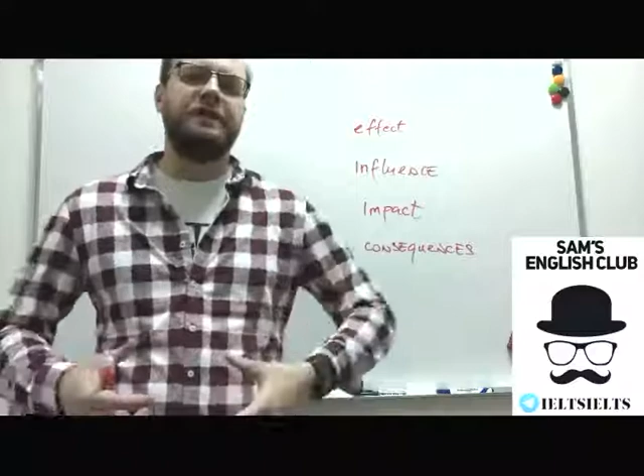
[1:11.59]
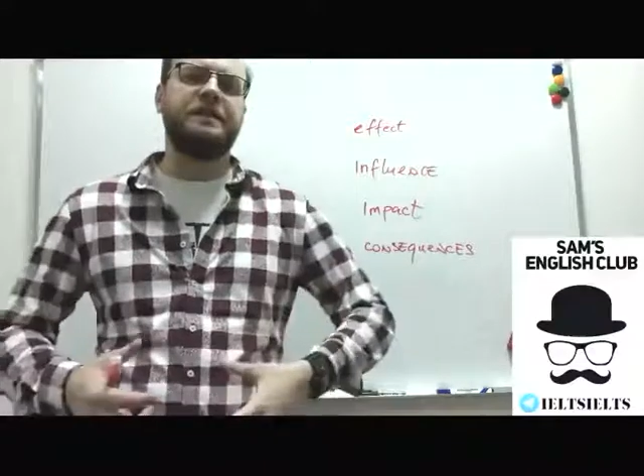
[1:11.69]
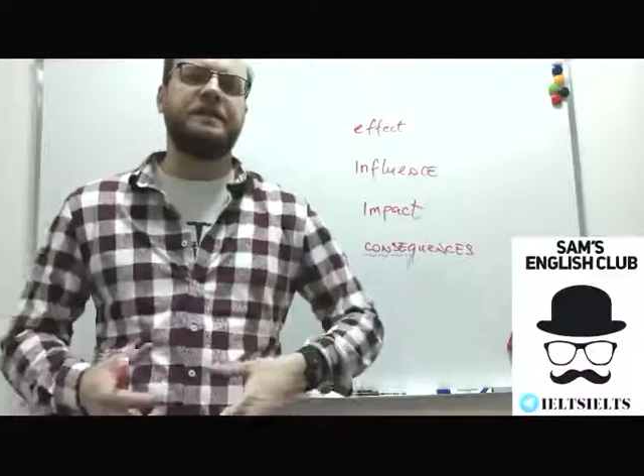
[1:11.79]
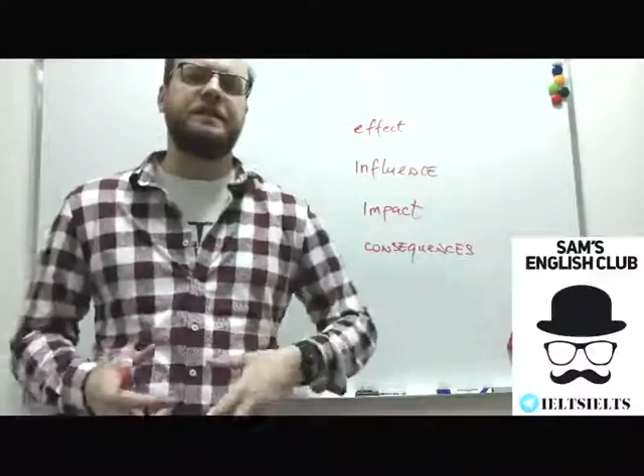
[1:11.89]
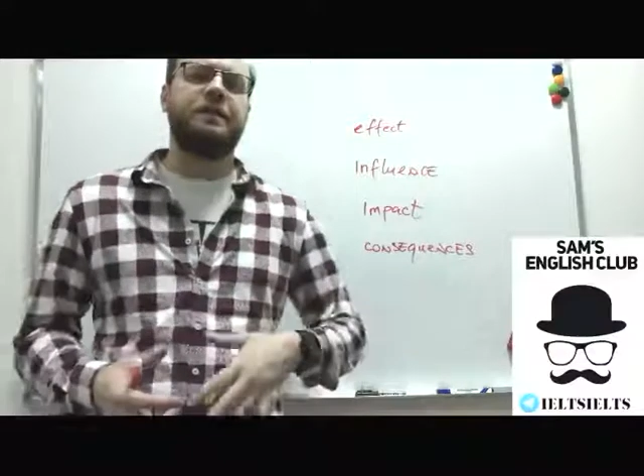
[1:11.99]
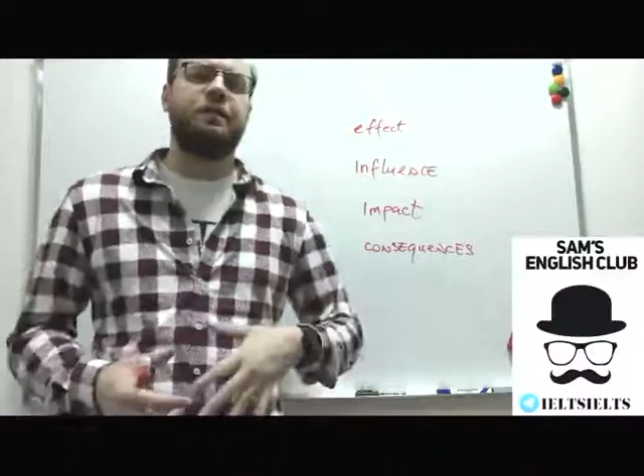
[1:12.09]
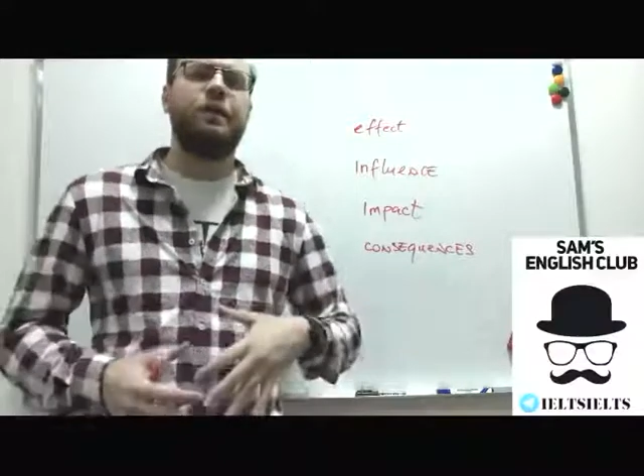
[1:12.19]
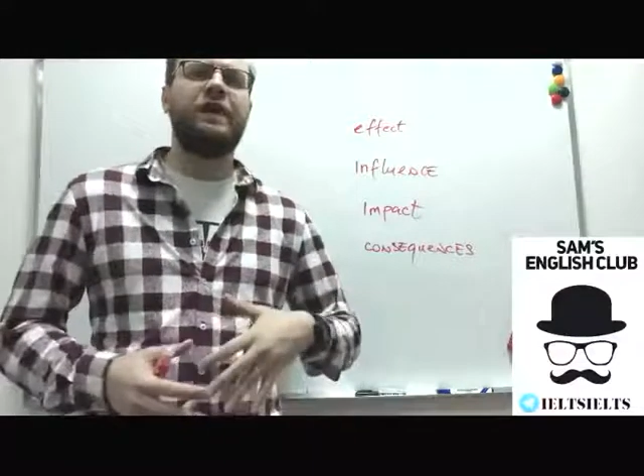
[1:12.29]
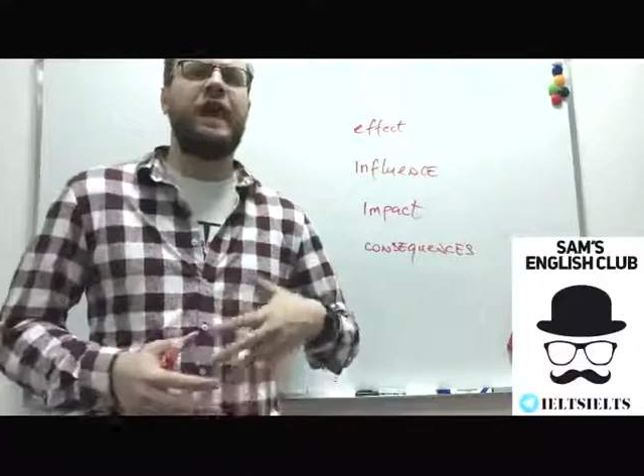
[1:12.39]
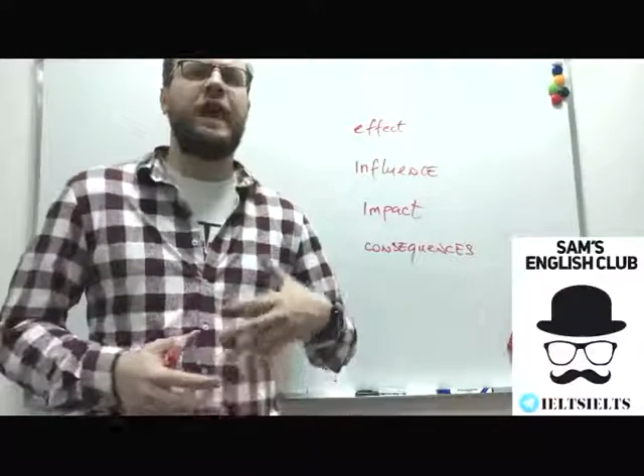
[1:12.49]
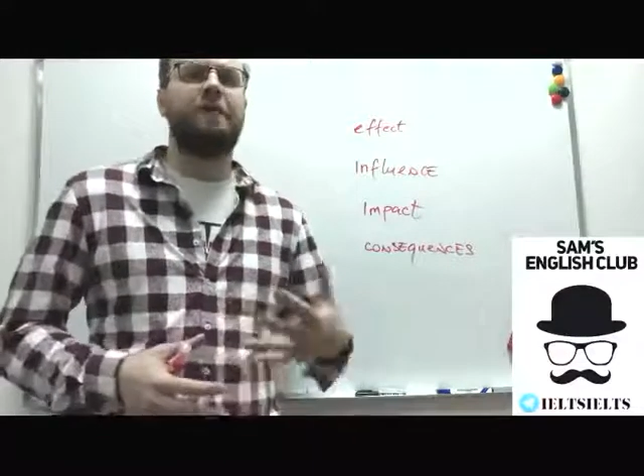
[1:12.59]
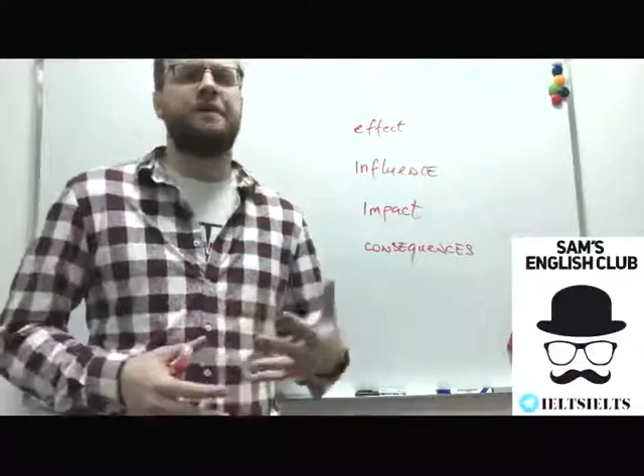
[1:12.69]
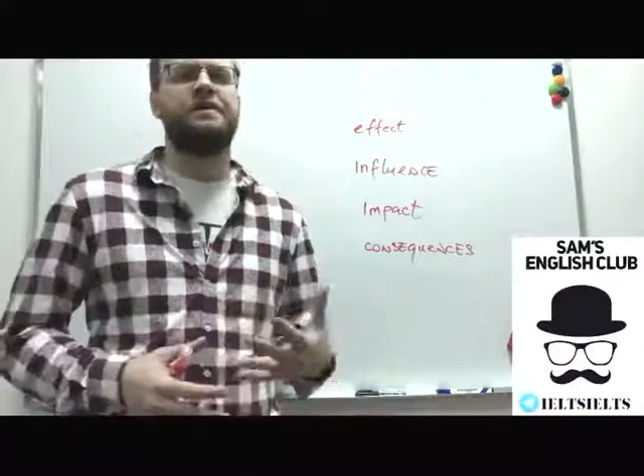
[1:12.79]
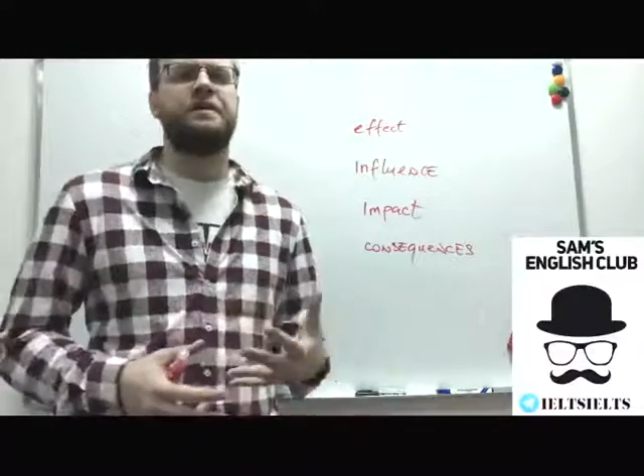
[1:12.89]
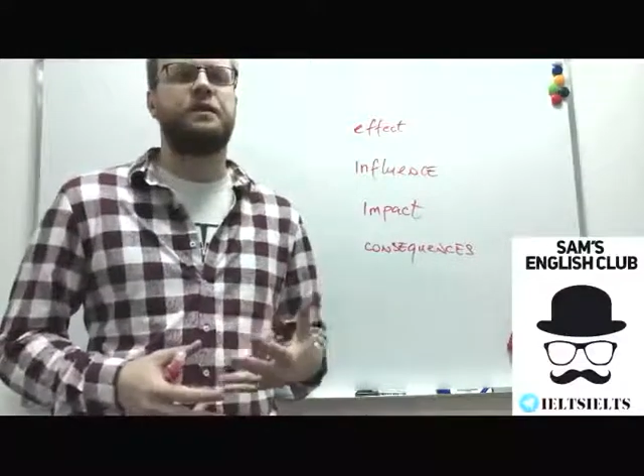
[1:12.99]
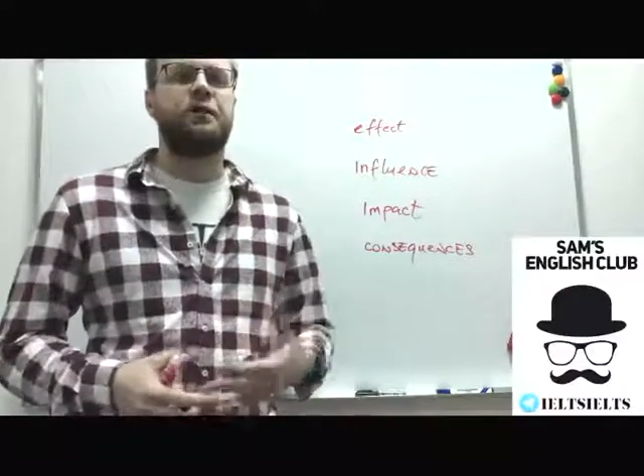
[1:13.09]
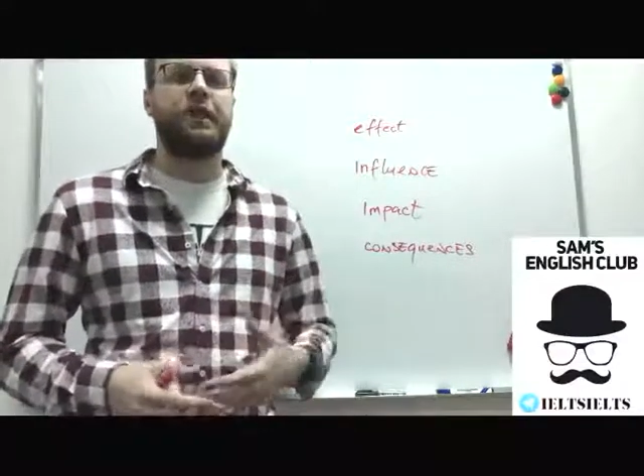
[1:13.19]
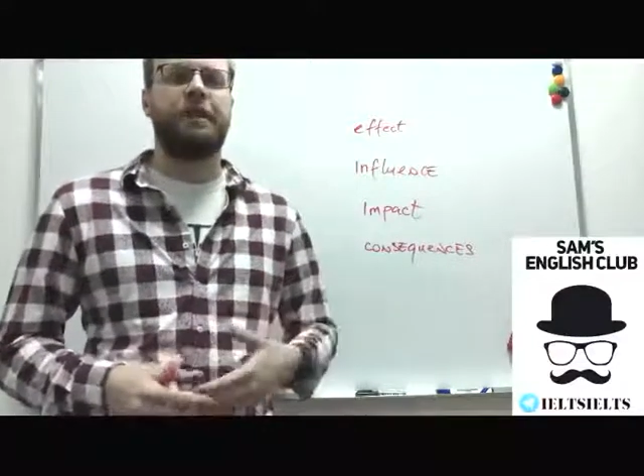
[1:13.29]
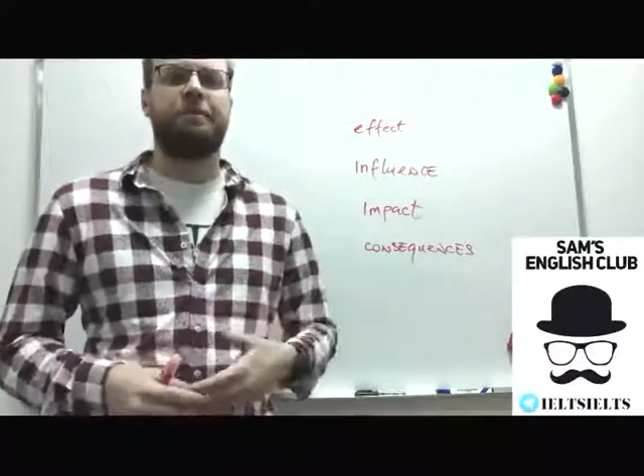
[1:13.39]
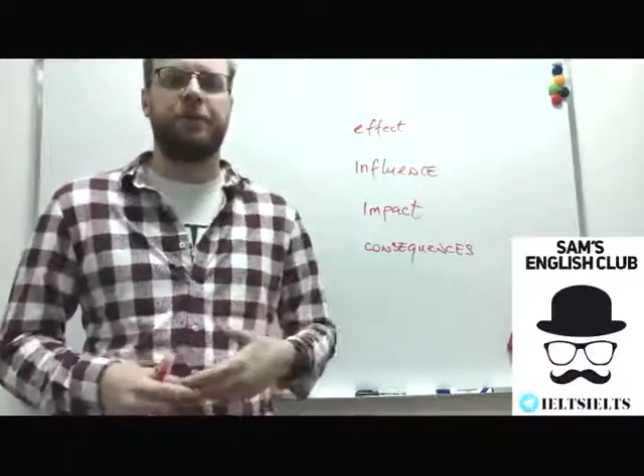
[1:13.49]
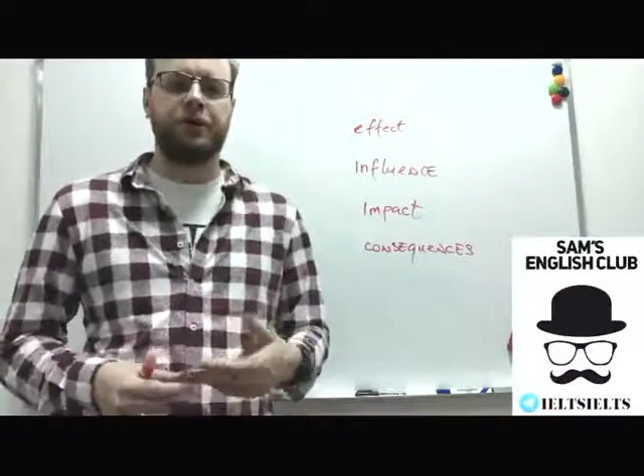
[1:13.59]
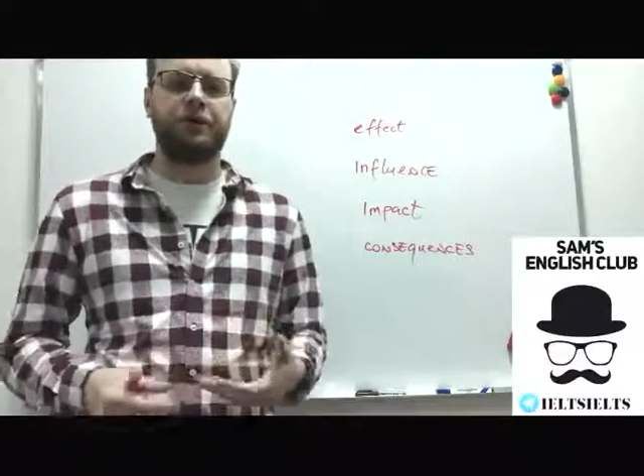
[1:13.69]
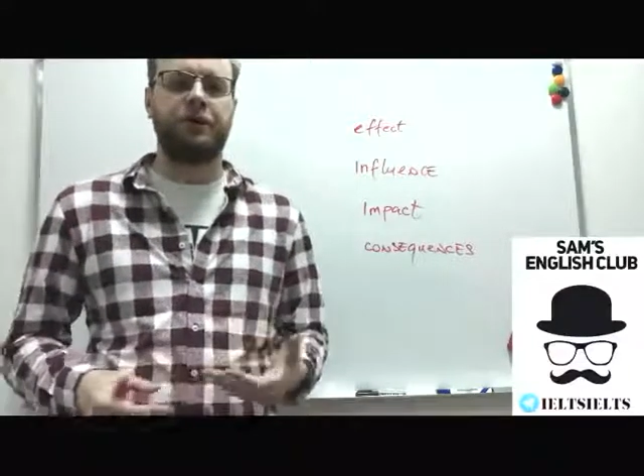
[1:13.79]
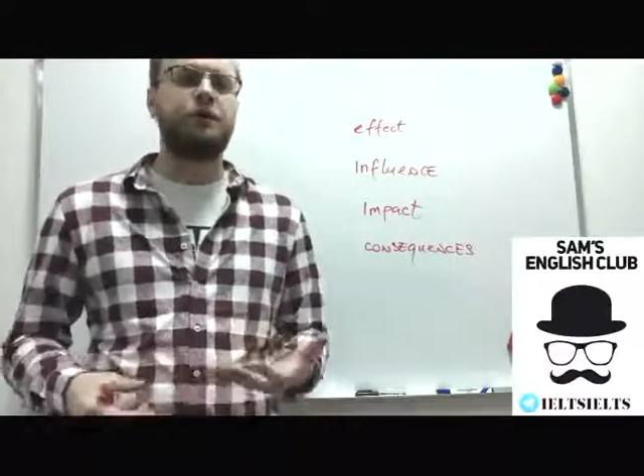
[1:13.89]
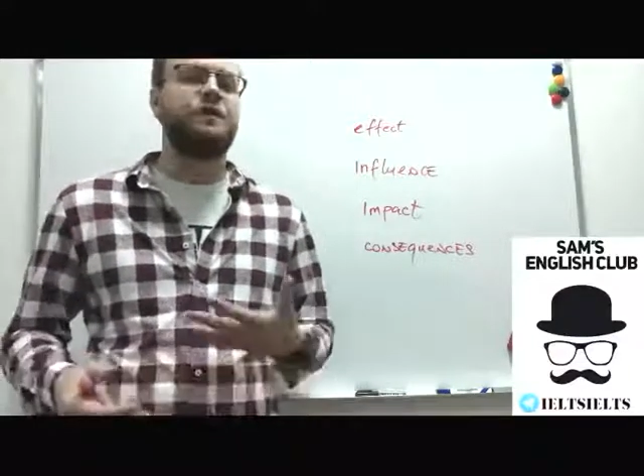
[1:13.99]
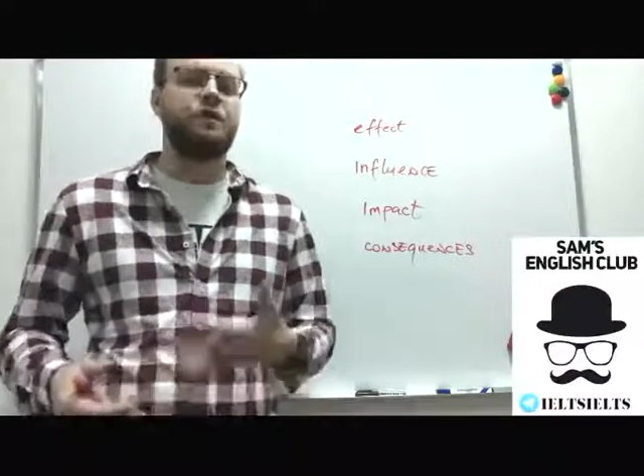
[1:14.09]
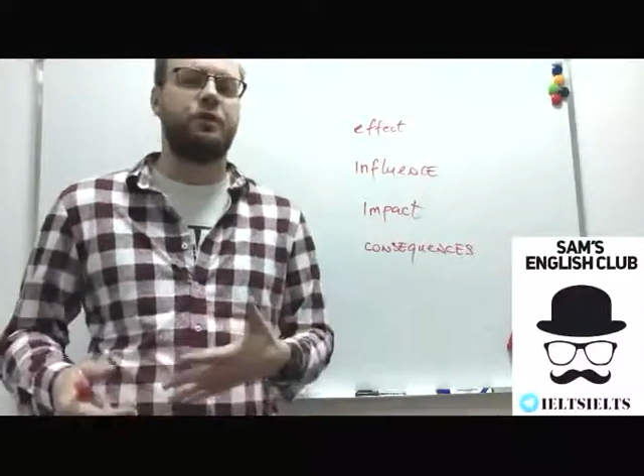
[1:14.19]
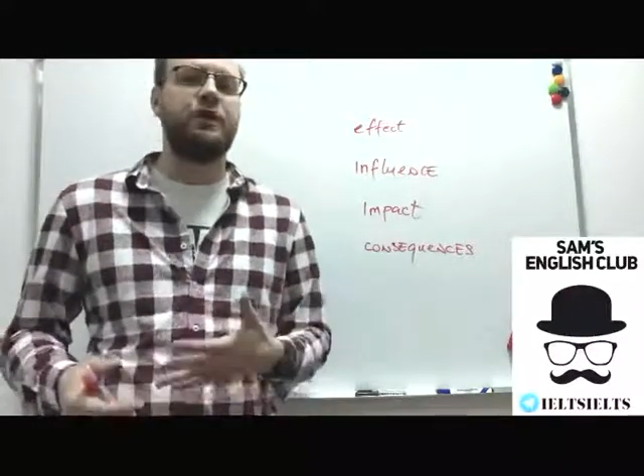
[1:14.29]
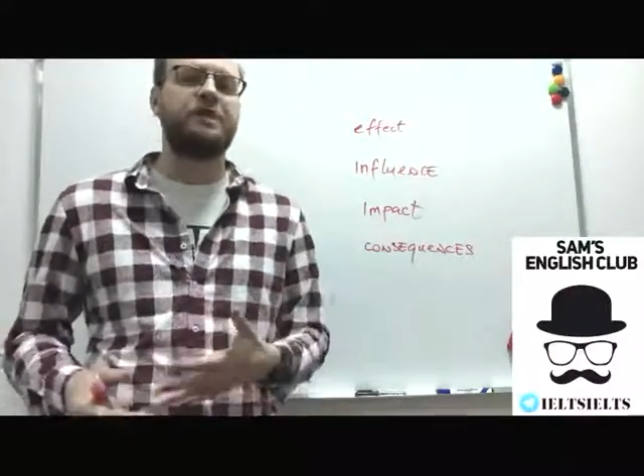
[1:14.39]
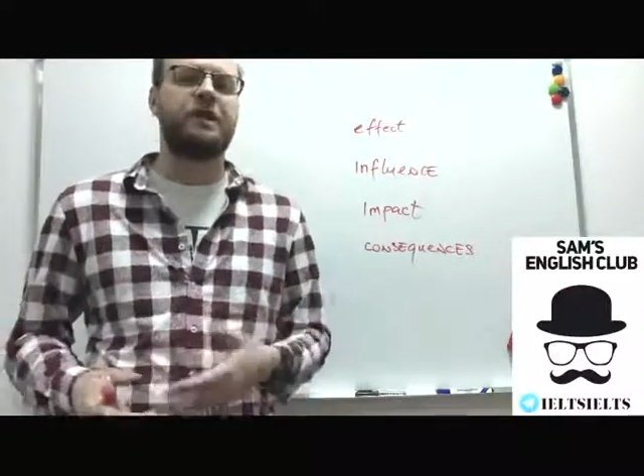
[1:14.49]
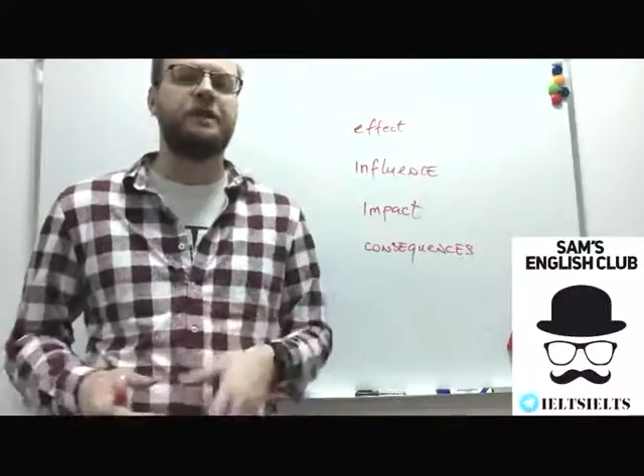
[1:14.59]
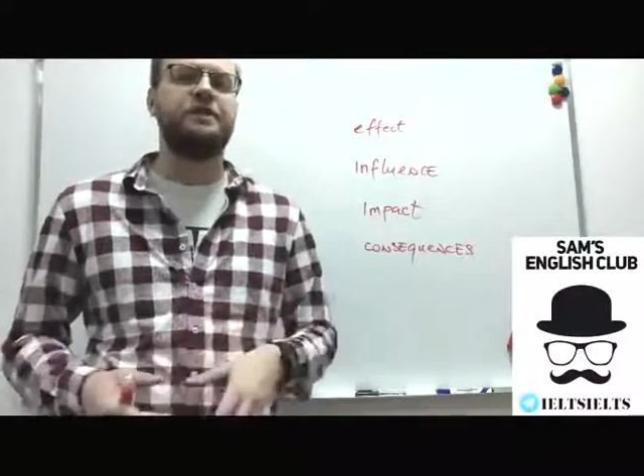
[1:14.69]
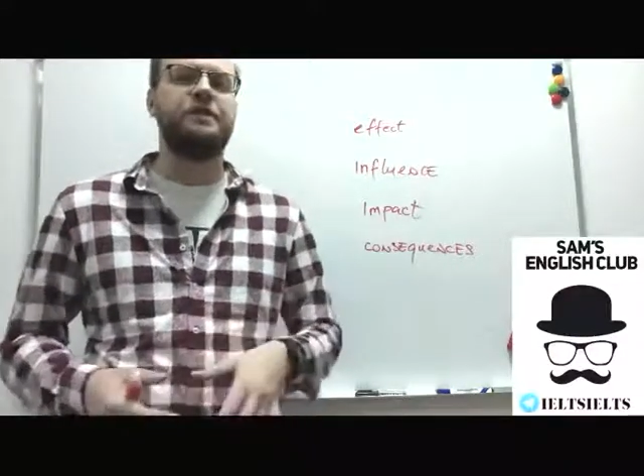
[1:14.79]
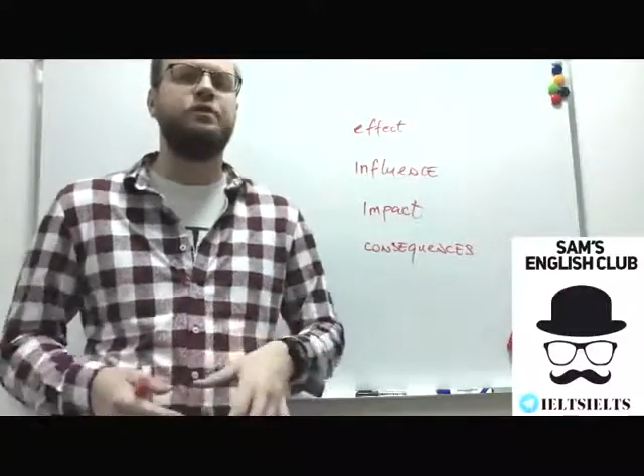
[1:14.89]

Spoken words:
It's what happens to a person or situation, and it's